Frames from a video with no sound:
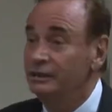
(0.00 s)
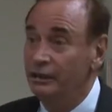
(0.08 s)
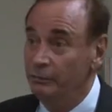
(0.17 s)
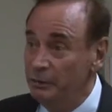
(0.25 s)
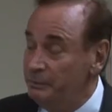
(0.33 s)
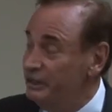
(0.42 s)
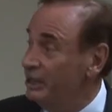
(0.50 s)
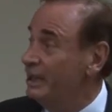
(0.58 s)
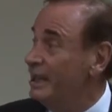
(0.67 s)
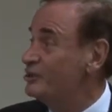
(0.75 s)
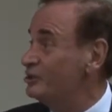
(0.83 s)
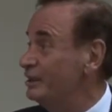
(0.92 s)
There will be
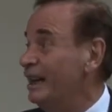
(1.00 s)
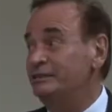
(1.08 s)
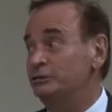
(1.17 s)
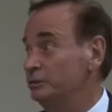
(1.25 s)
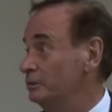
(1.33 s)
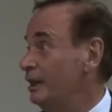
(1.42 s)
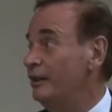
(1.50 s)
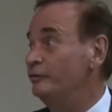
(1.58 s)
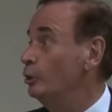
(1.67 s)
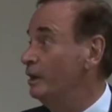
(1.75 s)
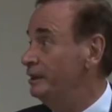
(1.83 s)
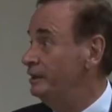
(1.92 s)
election. I don't know. I have
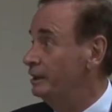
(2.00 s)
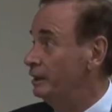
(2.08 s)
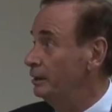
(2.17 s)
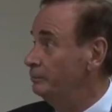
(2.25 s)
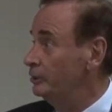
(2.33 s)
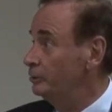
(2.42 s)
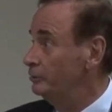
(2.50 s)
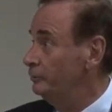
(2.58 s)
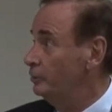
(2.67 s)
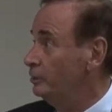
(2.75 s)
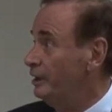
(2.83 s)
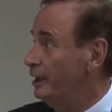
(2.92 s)
no idea. I'm not a
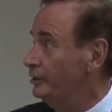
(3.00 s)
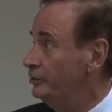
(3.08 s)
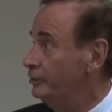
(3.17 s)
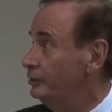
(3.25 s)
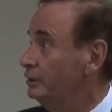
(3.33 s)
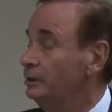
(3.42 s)
forecaster.